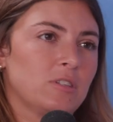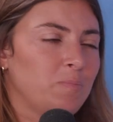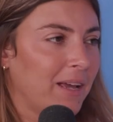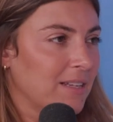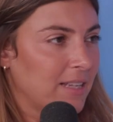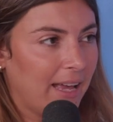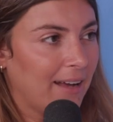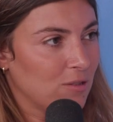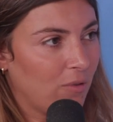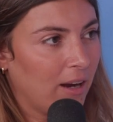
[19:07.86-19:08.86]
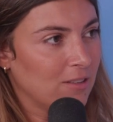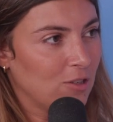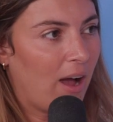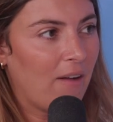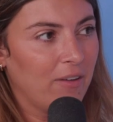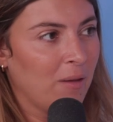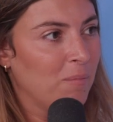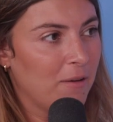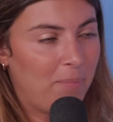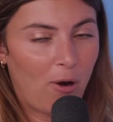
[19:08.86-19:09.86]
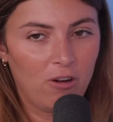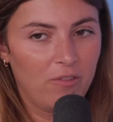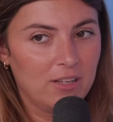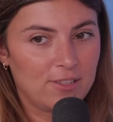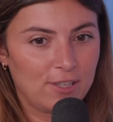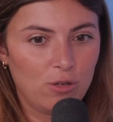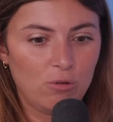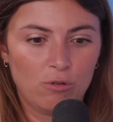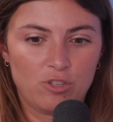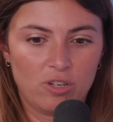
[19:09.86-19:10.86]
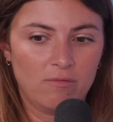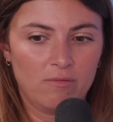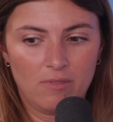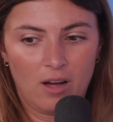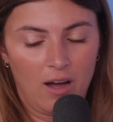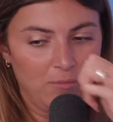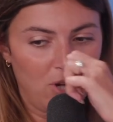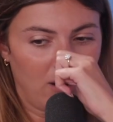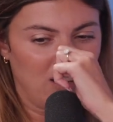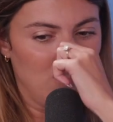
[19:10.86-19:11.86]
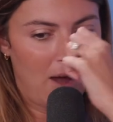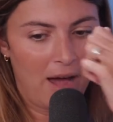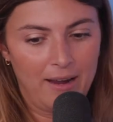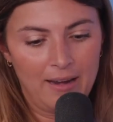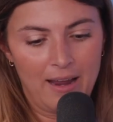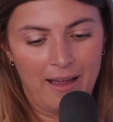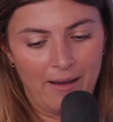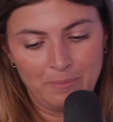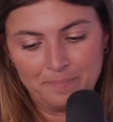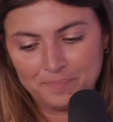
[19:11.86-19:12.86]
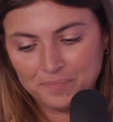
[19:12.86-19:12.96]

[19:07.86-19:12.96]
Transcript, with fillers: is as big as it gets, right? So having him be a part of it is huge, and um, talking about it and.